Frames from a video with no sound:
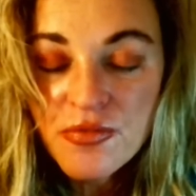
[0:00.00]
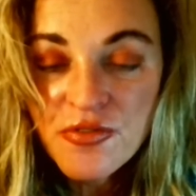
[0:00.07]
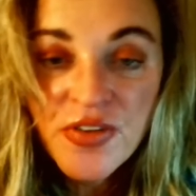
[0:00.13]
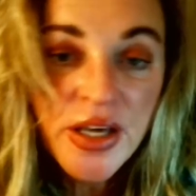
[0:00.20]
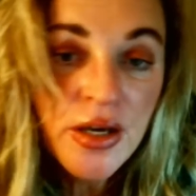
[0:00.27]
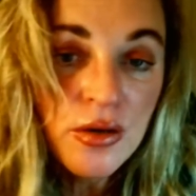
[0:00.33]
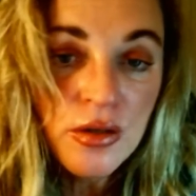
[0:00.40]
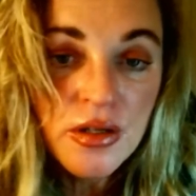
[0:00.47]

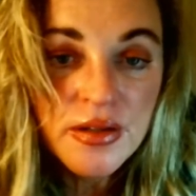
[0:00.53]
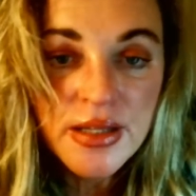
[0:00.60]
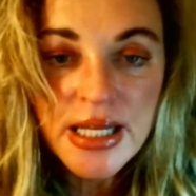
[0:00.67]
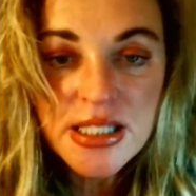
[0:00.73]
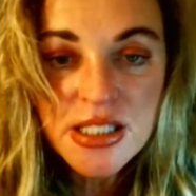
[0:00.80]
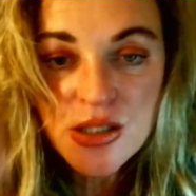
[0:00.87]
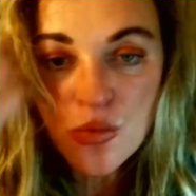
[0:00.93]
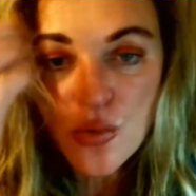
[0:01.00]
feel that
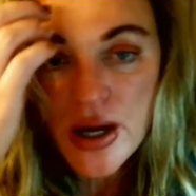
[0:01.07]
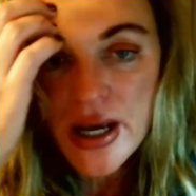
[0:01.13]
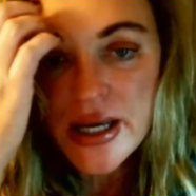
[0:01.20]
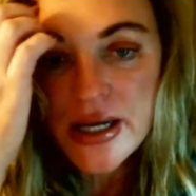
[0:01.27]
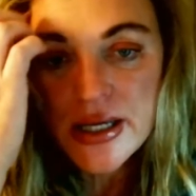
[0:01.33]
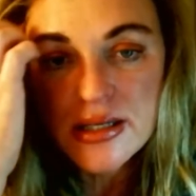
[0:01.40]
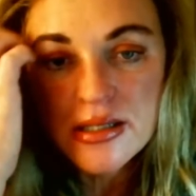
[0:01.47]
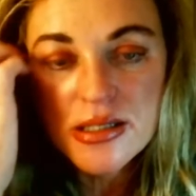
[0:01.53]
that's the way
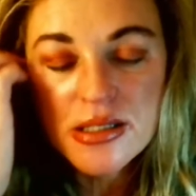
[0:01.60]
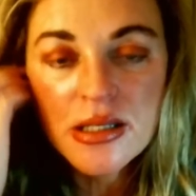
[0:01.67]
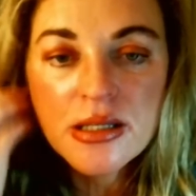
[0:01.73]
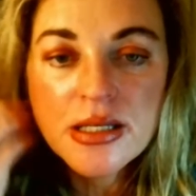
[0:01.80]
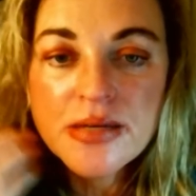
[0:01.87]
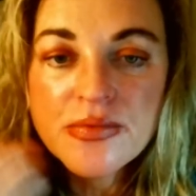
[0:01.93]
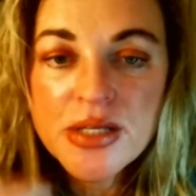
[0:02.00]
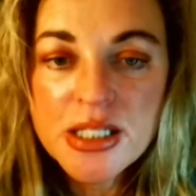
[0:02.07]
it is, that,
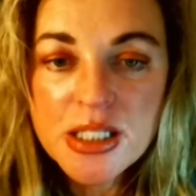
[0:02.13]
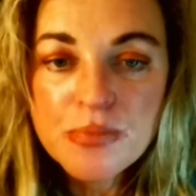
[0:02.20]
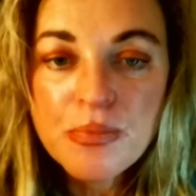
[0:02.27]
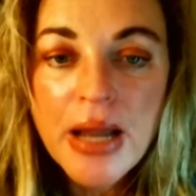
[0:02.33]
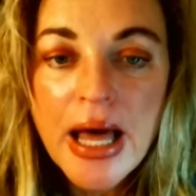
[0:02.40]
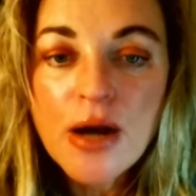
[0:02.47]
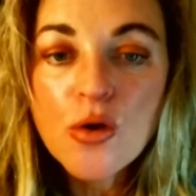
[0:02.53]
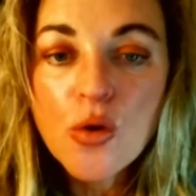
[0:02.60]
that that's
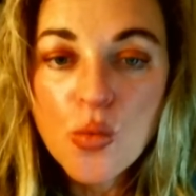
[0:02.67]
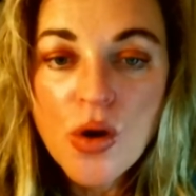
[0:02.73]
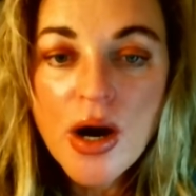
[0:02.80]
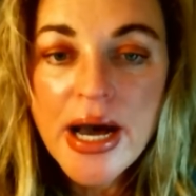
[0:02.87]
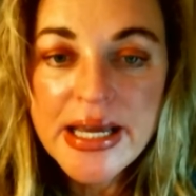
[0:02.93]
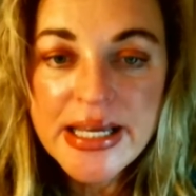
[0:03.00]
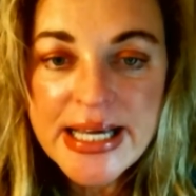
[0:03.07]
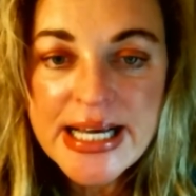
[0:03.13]
black or
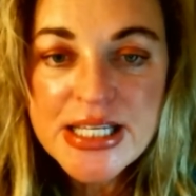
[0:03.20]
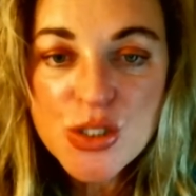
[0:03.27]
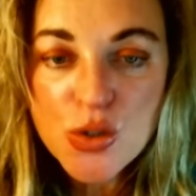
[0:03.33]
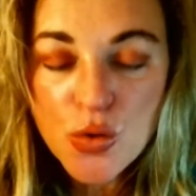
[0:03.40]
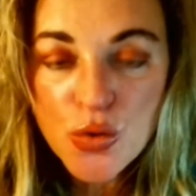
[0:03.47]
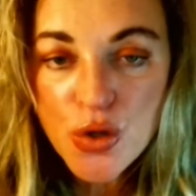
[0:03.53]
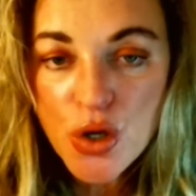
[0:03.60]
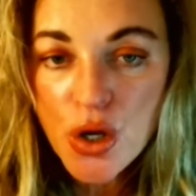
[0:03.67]
white, yes
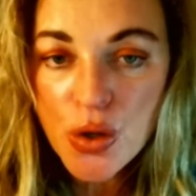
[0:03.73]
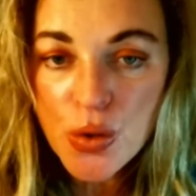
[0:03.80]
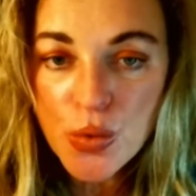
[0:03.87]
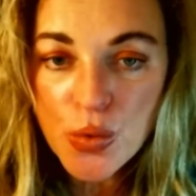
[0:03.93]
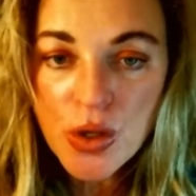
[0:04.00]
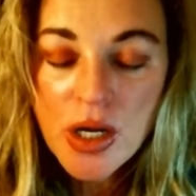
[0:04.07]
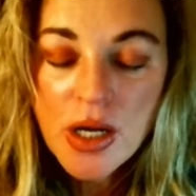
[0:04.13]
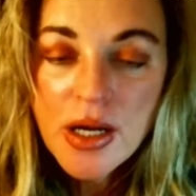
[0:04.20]
or
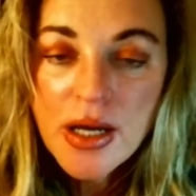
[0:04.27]
no.